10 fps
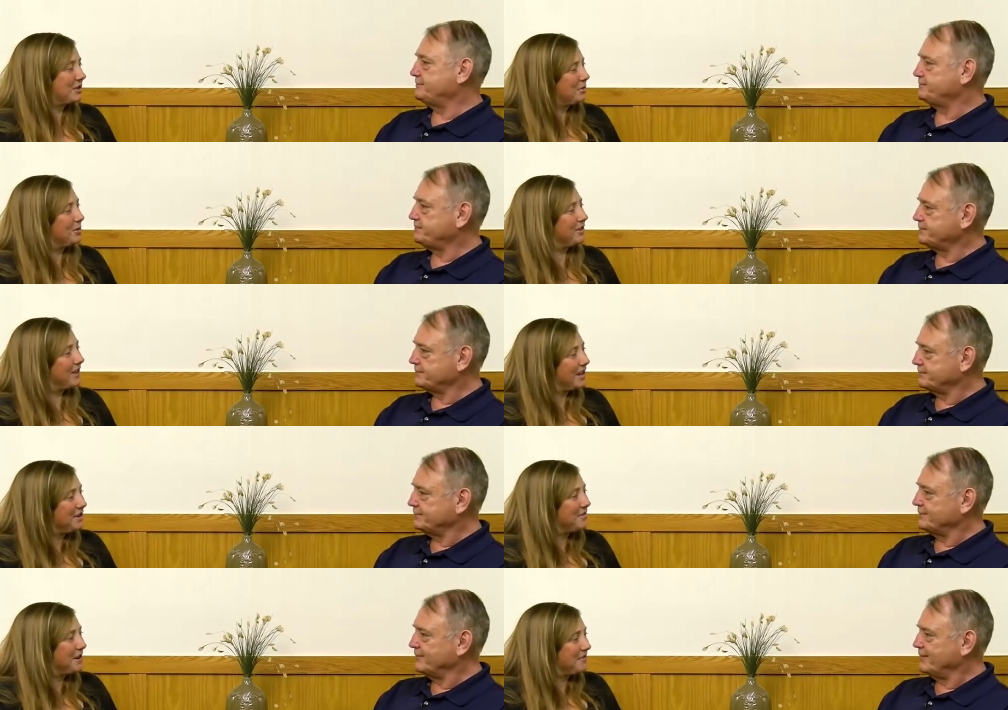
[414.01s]
Speaker 1: Well, thank
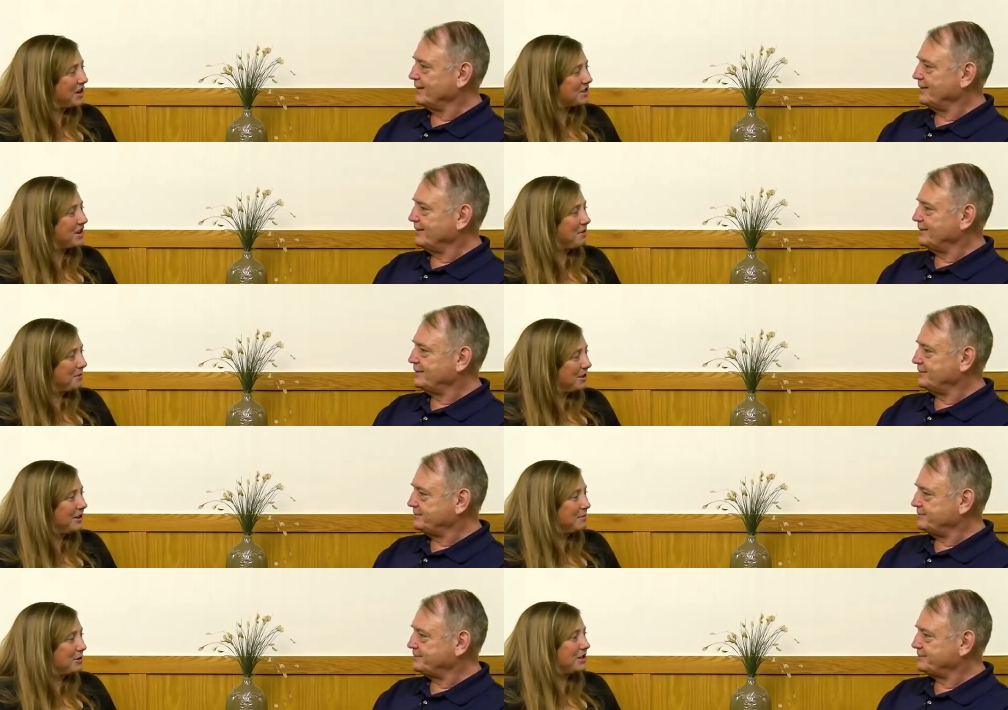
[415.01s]
you very much. I
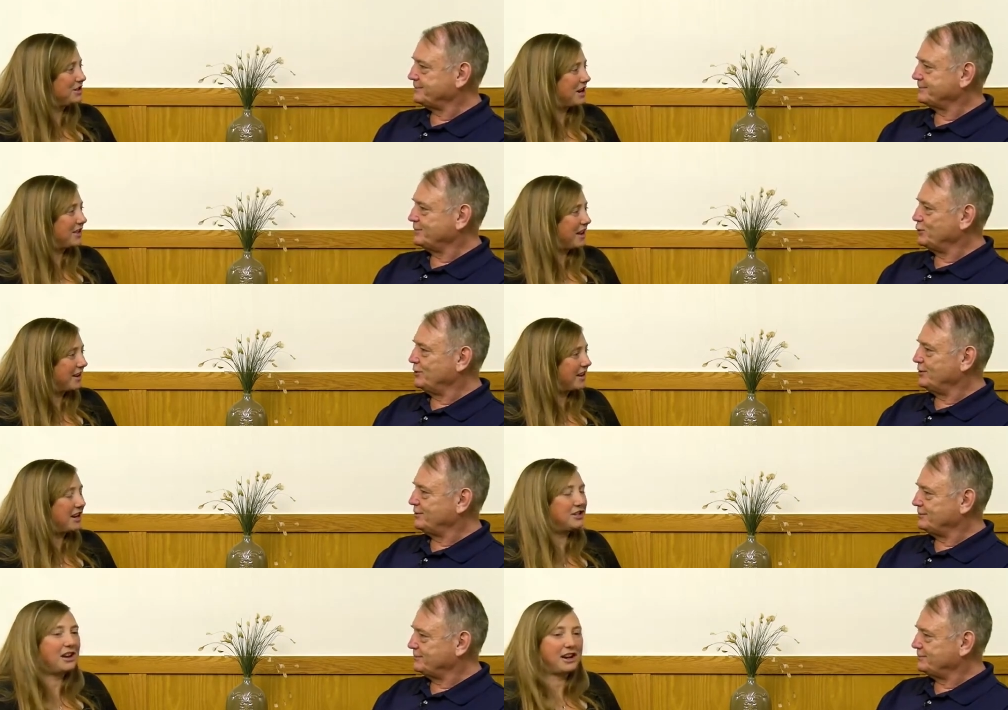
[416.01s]
really appreciate that.
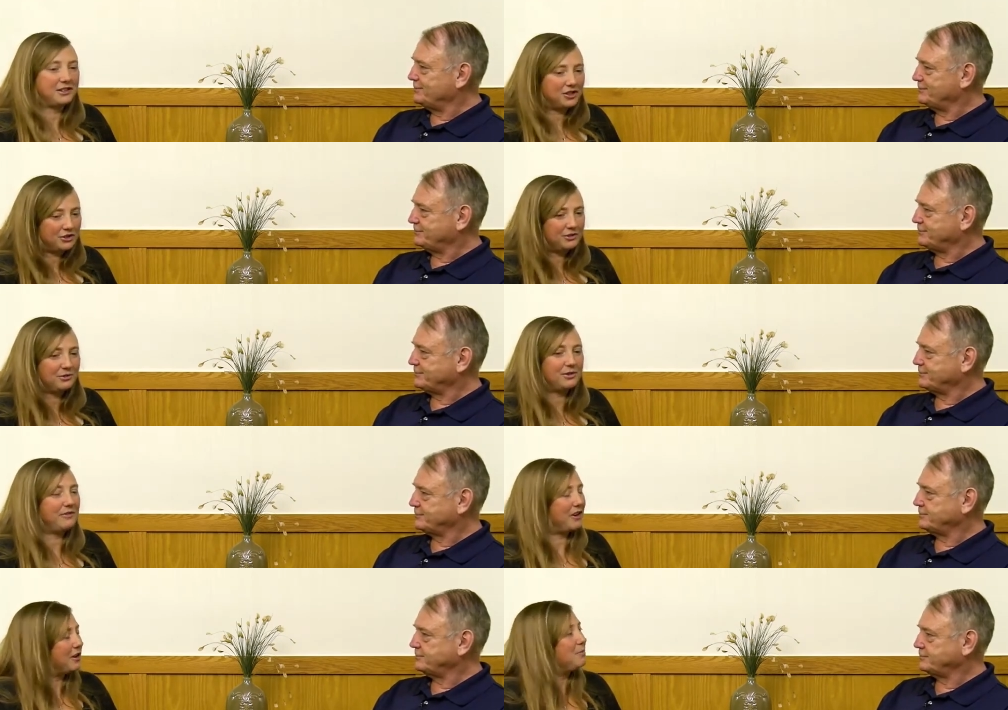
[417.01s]
I, I do the
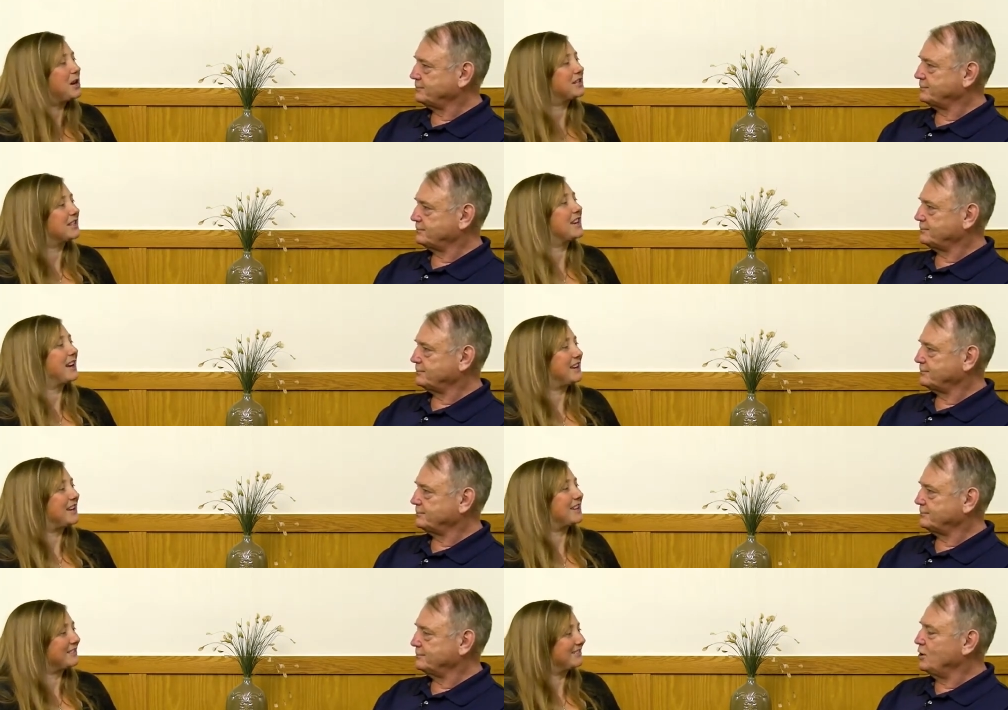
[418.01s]
very best that I
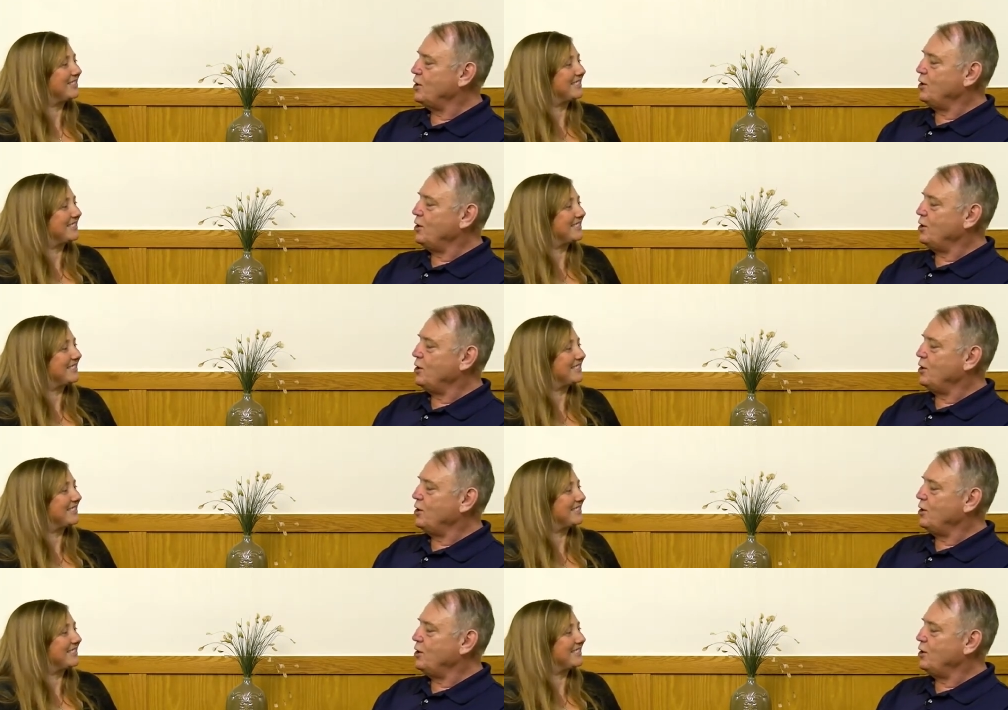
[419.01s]
can.